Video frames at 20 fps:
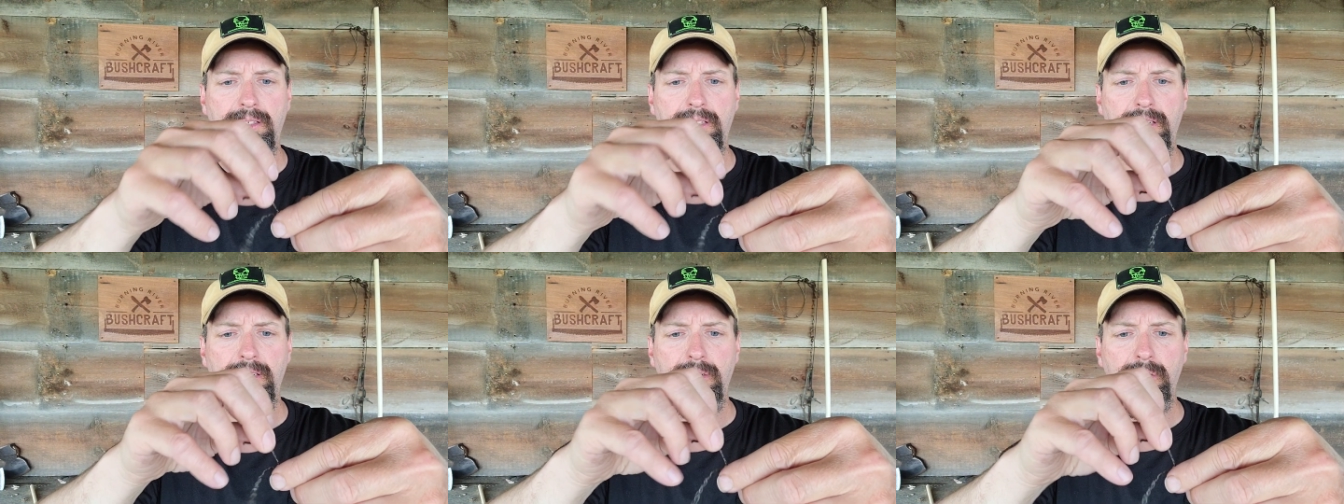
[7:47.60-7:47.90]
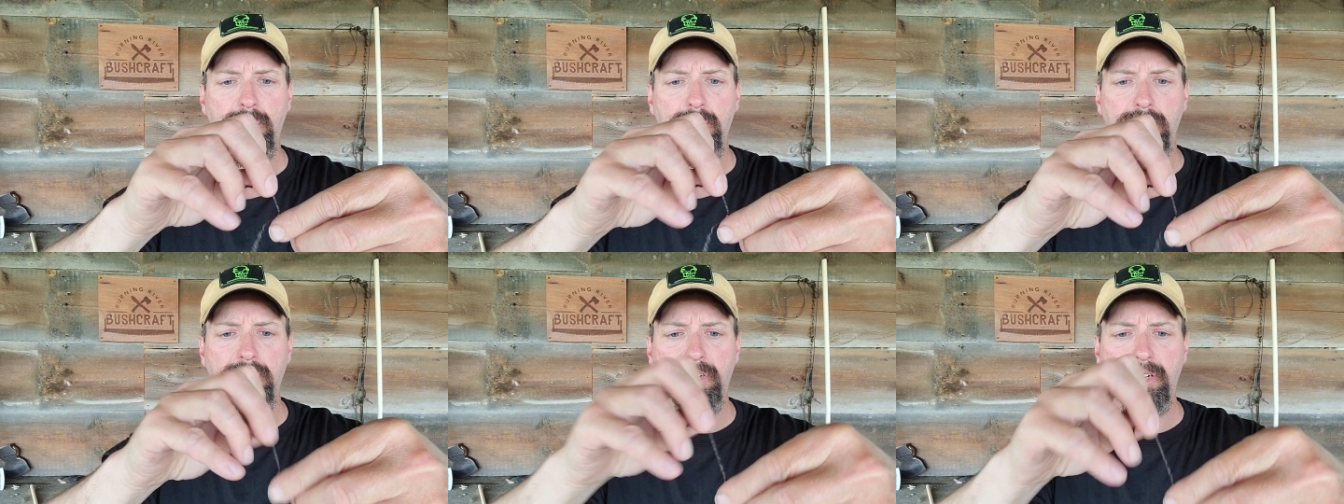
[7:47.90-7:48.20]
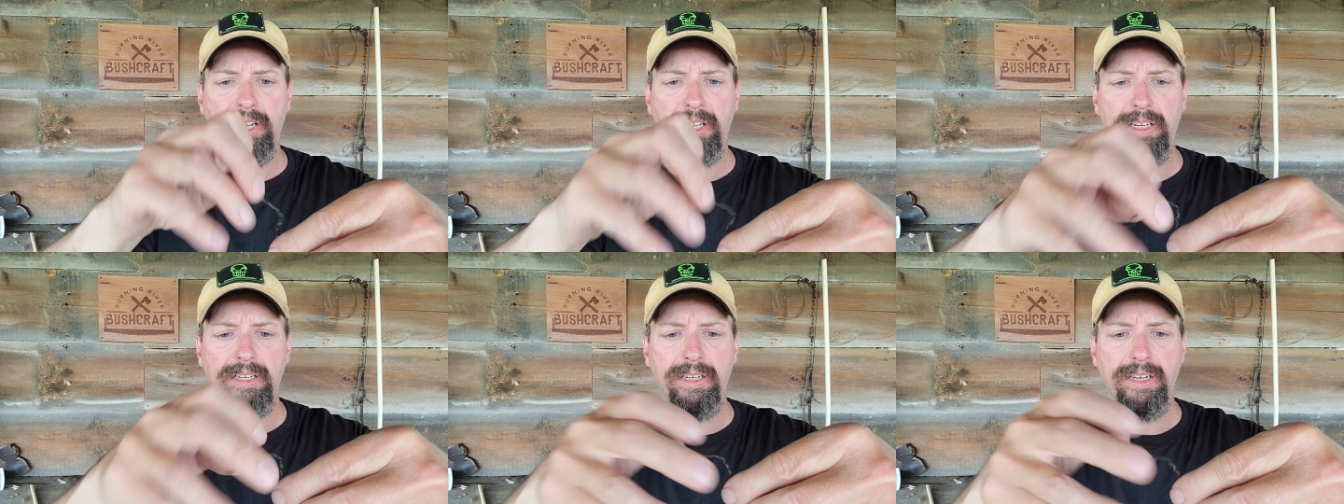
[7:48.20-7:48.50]
in an
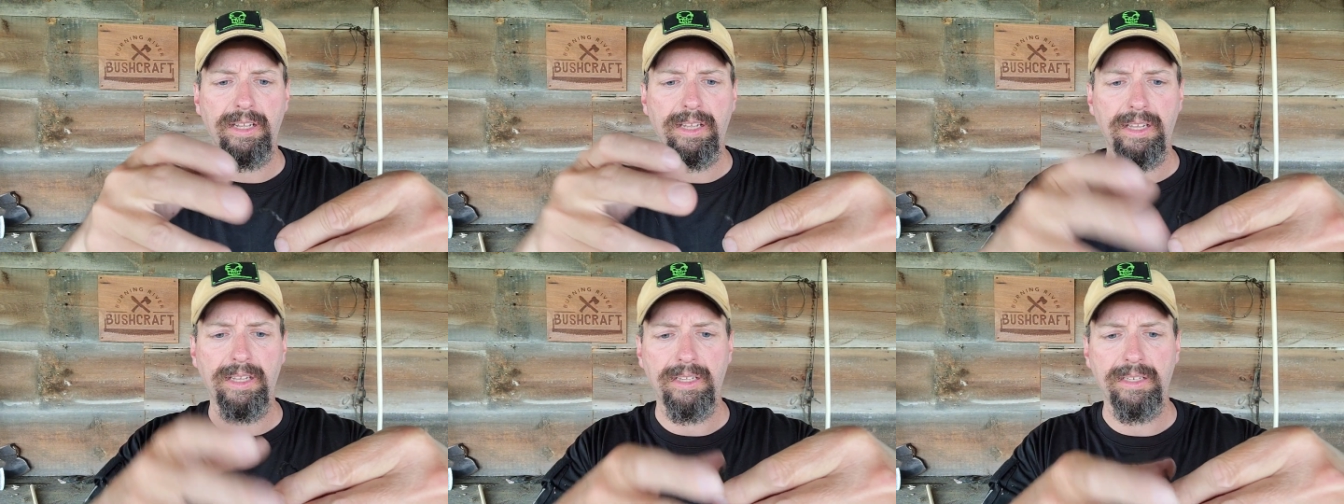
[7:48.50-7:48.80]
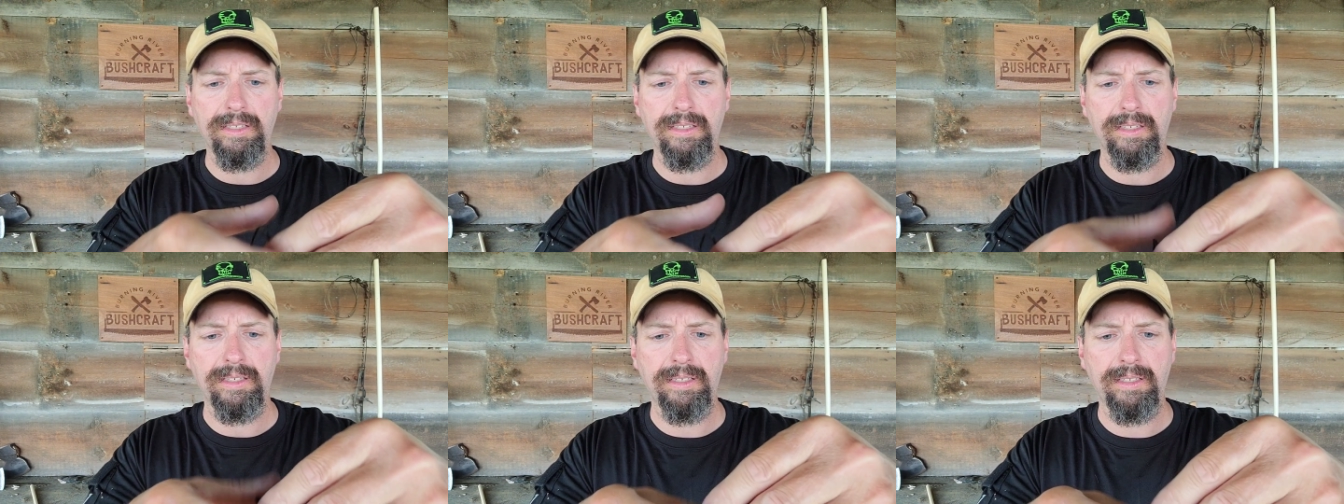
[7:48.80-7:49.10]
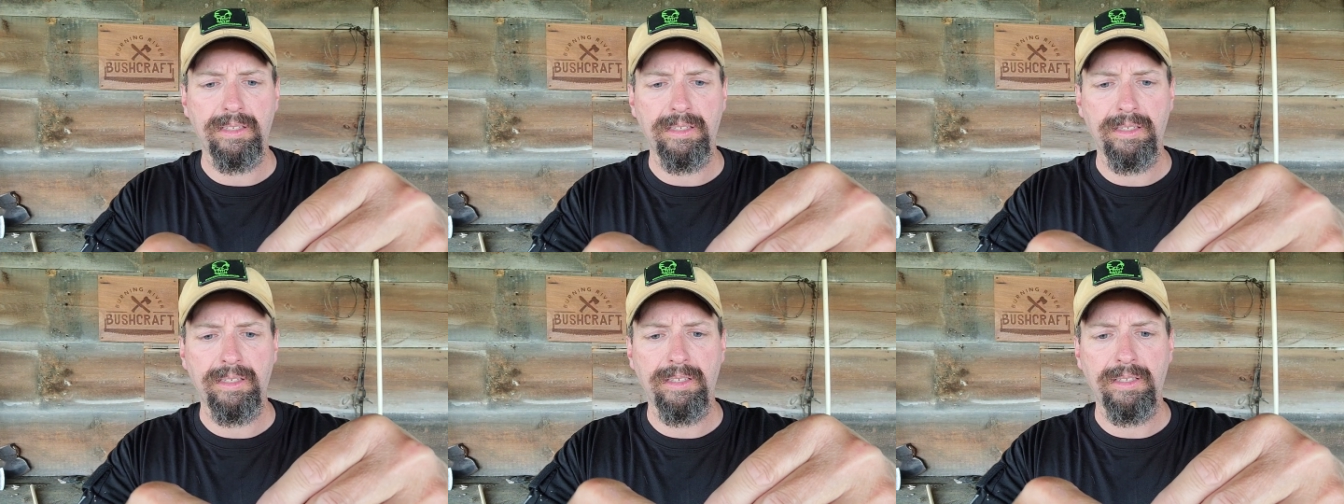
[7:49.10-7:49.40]
overhand knot.
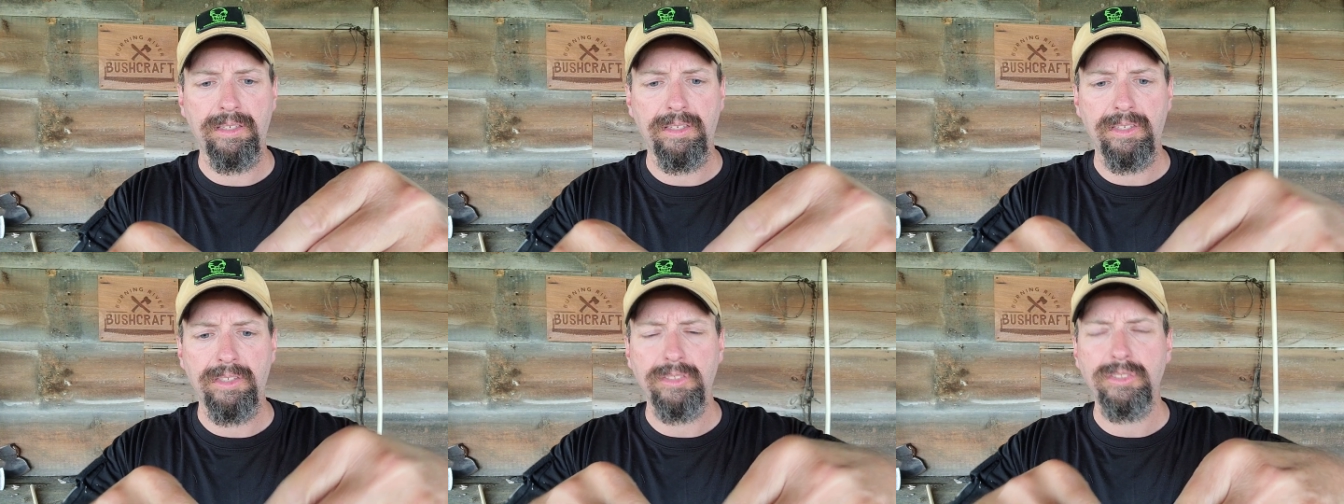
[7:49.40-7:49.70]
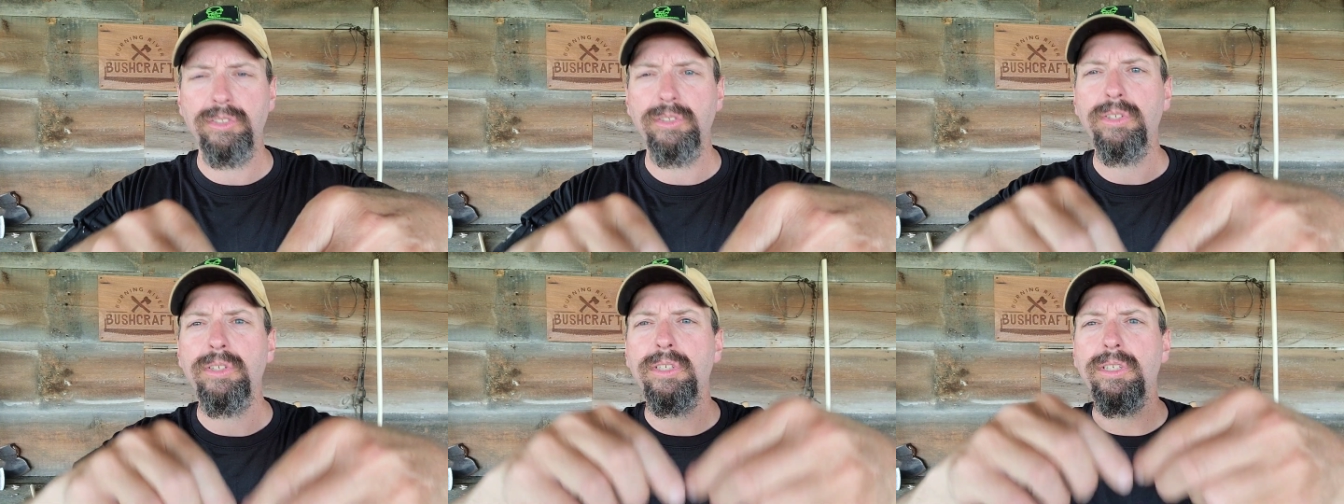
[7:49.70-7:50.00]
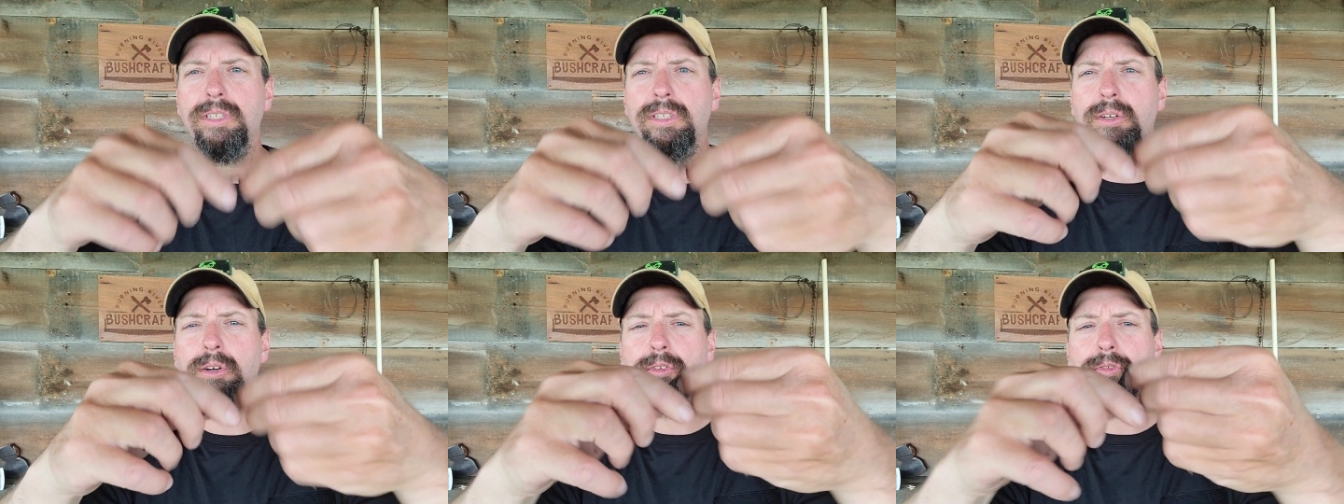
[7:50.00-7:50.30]
So you
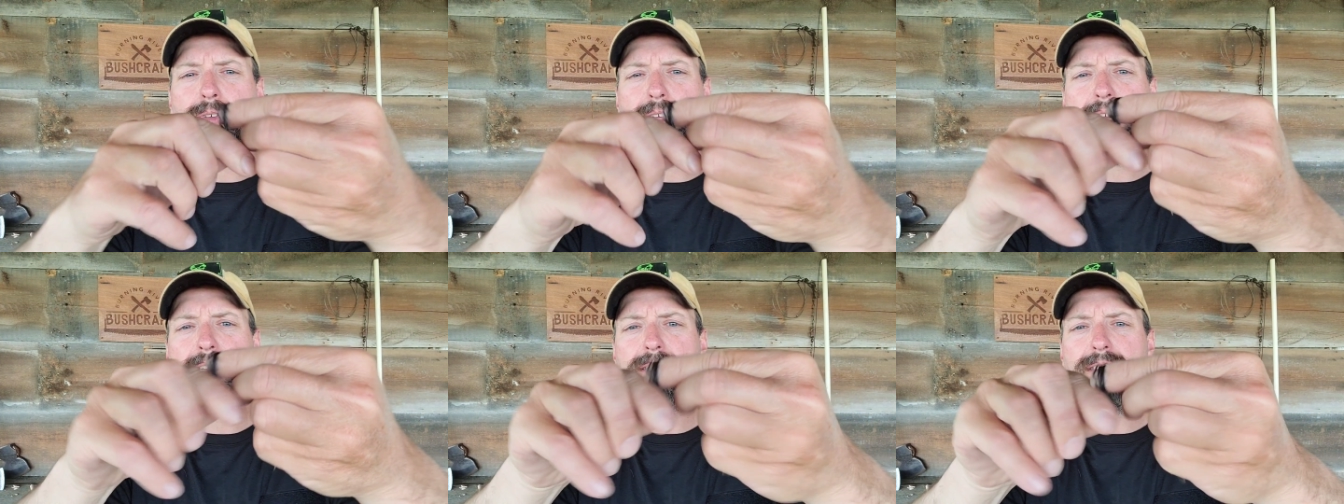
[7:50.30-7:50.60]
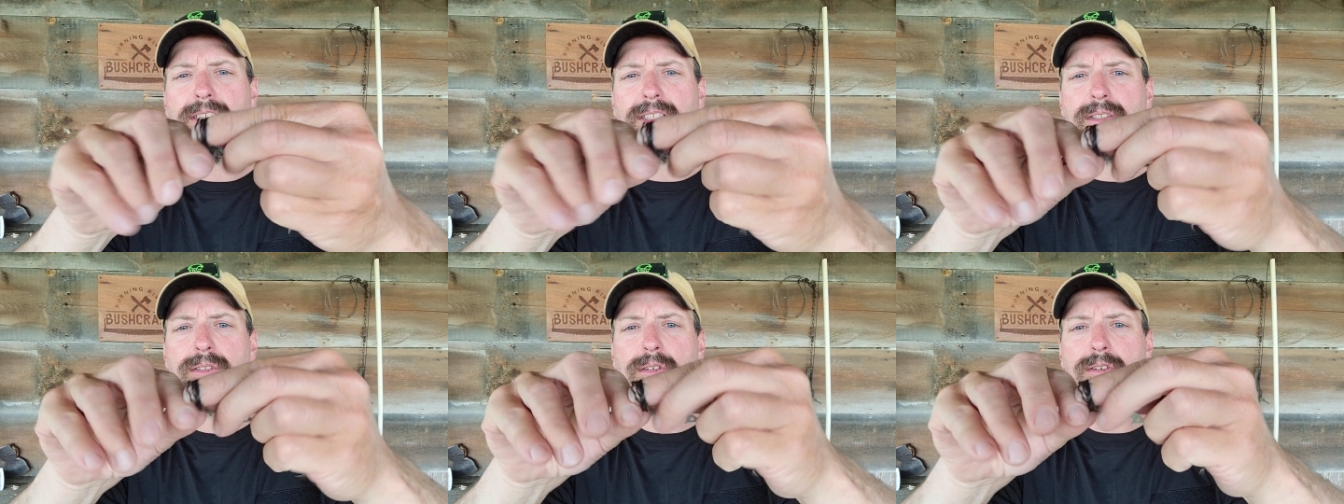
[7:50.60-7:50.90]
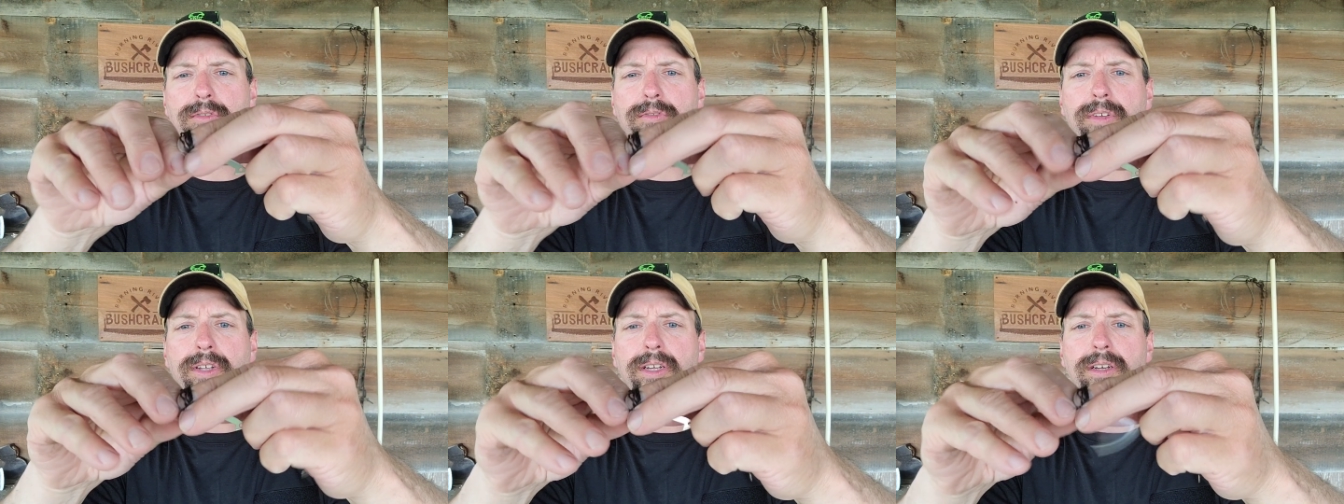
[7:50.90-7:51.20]
could go fancy and do a
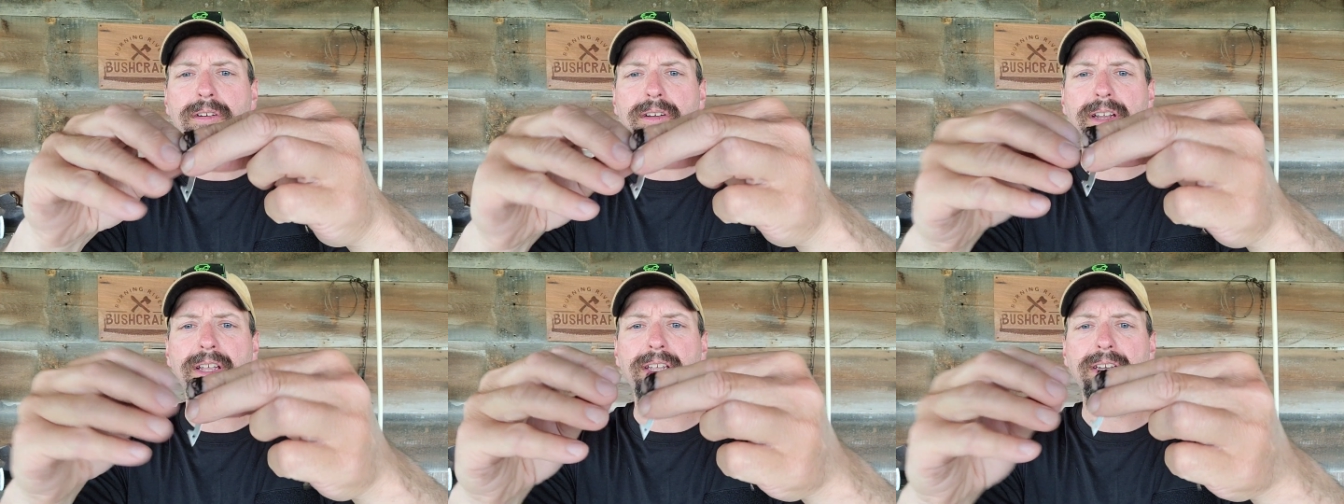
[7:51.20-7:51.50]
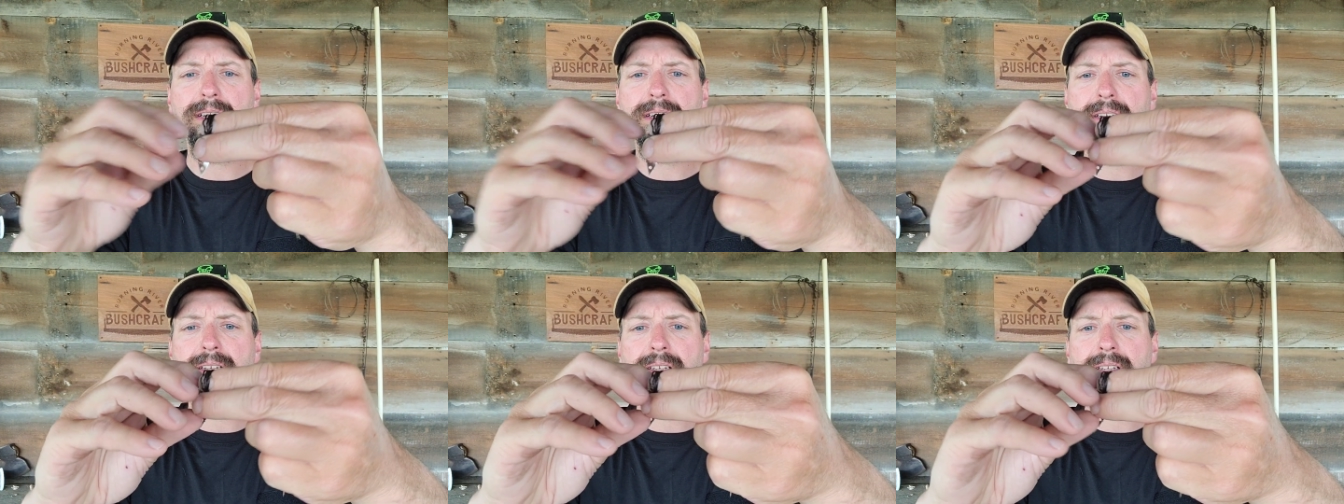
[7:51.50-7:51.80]
figure 8.